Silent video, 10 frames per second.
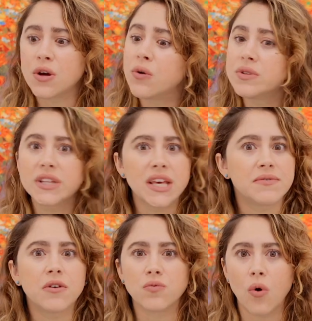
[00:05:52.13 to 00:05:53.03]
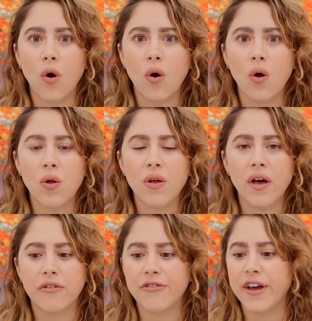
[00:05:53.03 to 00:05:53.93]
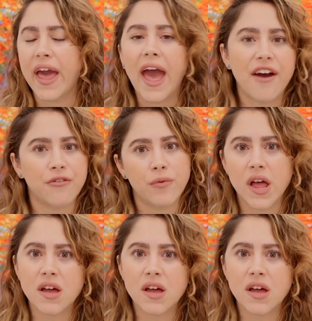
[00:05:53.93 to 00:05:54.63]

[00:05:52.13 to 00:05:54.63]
Don't leave a roll of like halfway